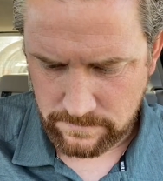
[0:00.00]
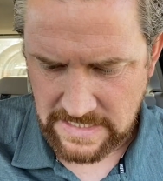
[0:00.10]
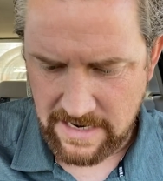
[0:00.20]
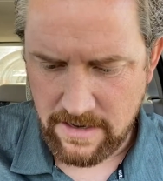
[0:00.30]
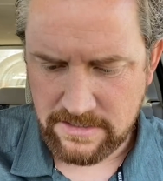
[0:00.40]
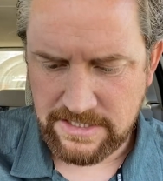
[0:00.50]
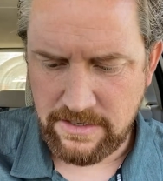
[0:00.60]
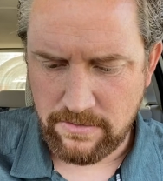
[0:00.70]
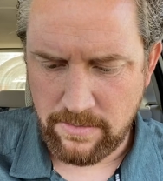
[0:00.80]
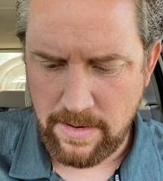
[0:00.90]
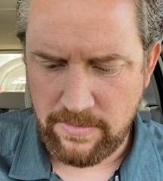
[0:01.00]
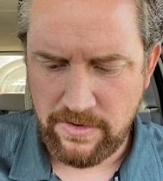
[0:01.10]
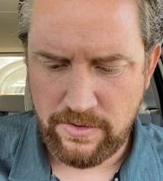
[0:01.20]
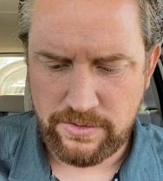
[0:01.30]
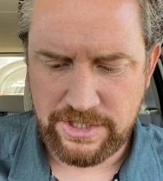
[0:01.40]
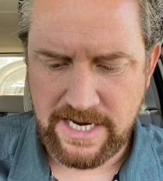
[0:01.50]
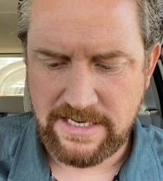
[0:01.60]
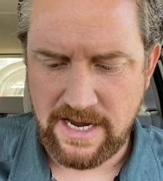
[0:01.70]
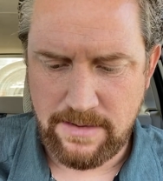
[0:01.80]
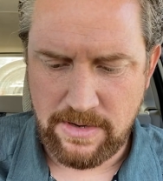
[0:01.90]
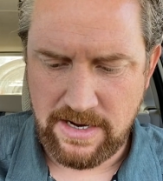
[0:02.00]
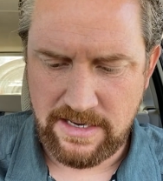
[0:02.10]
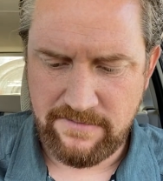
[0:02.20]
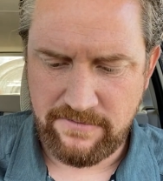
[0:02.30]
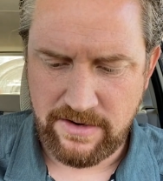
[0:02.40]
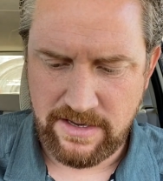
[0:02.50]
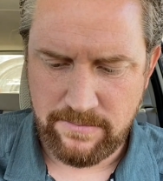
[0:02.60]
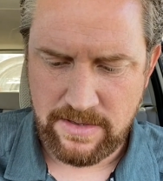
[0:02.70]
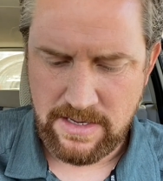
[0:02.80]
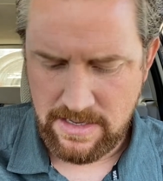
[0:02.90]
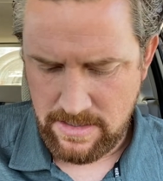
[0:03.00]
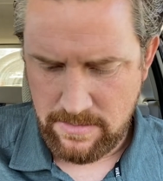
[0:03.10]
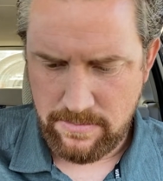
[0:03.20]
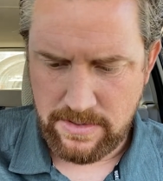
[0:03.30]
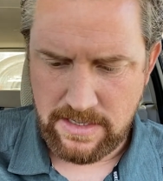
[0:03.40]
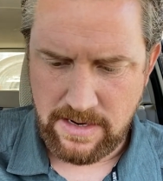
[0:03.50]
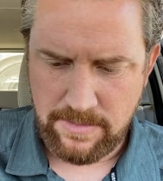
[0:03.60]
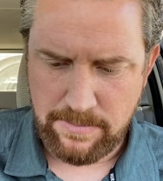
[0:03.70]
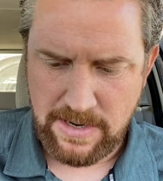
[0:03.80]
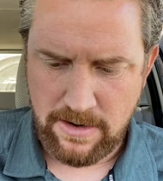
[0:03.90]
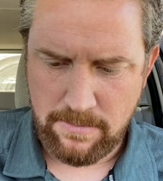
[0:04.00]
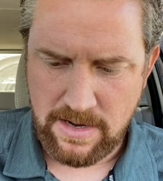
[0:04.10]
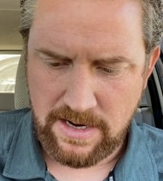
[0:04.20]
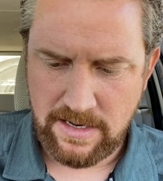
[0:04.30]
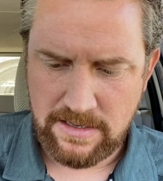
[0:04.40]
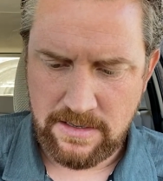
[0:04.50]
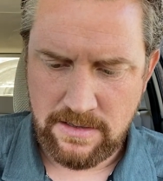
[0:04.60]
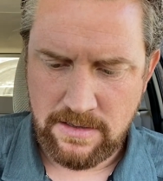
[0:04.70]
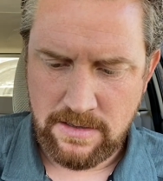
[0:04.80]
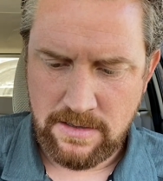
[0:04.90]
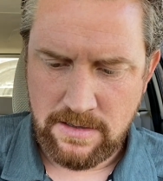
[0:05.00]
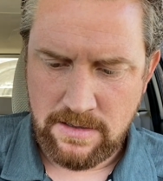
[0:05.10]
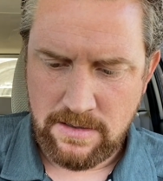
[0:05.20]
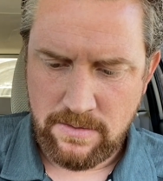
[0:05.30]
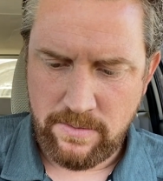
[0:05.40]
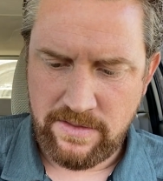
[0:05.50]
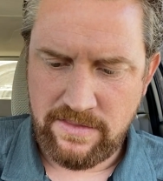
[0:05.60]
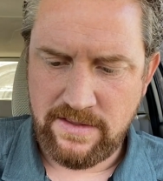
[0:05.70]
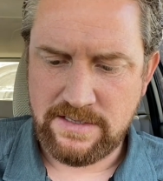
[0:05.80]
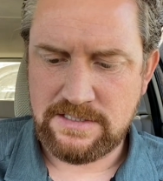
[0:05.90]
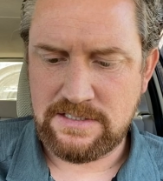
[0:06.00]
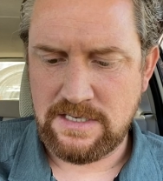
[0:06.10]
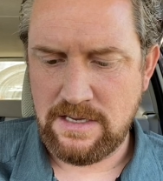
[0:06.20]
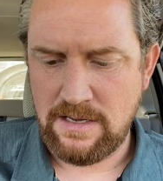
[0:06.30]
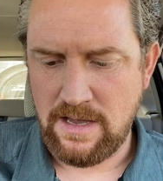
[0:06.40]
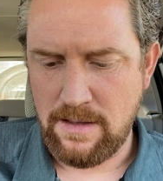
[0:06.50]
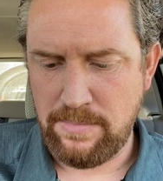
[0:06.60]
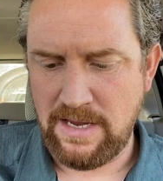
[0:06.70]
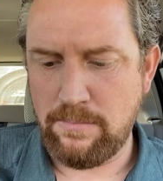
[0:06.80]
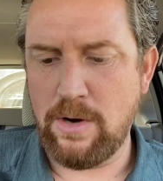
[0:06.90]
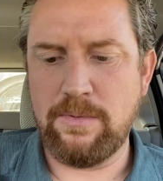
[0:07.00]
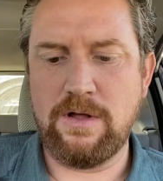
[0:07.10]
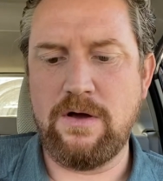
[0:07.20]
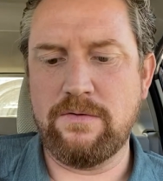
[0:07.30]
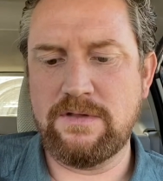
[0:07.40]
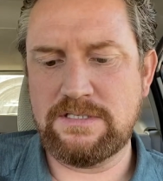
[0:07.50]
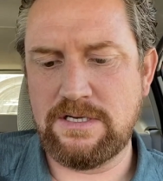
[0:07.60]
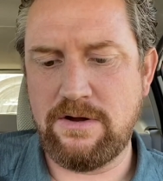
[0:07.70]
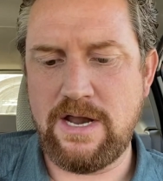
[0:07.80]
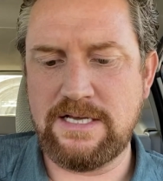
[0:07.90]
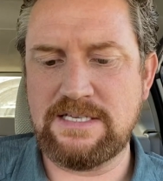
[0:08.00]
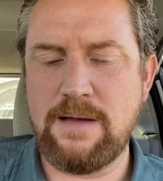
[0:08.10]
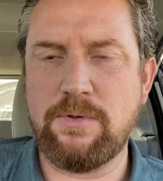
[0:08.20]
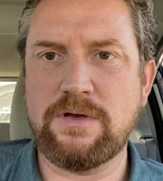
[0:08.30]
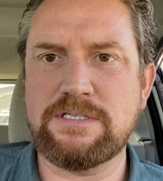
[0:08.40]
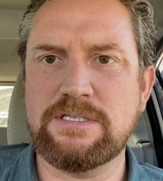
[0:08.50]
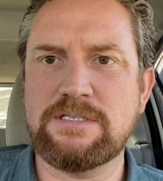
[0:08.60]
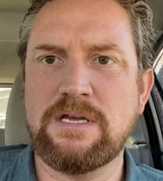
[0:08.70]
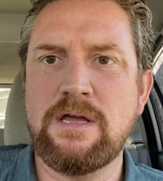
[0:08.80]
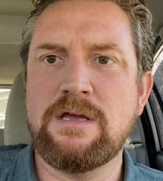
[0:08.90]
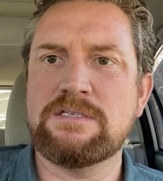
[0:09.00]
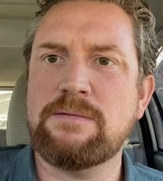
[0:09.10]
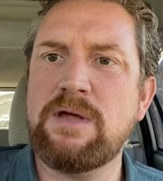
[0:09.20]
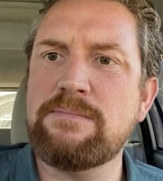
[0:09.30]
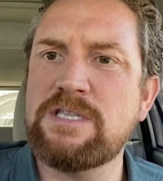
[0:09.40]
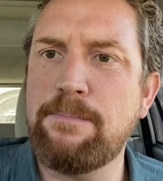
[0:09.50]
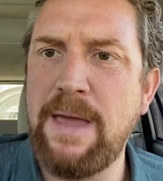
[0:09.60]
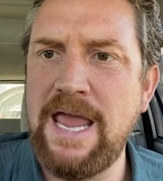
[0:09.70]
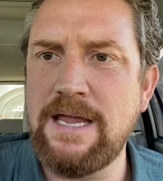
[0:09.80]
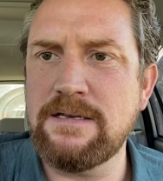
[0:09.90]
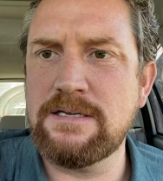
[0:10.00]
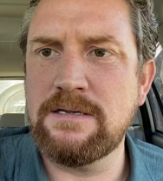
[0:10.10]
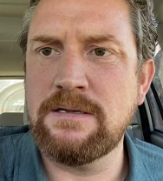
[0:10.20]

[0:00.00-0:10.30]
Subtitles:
I honestly don't remember the hoochie I tied behind it for him, but I'm gonna pair mine with this pink purple. Oh, this is a great example because it's sometimes the paint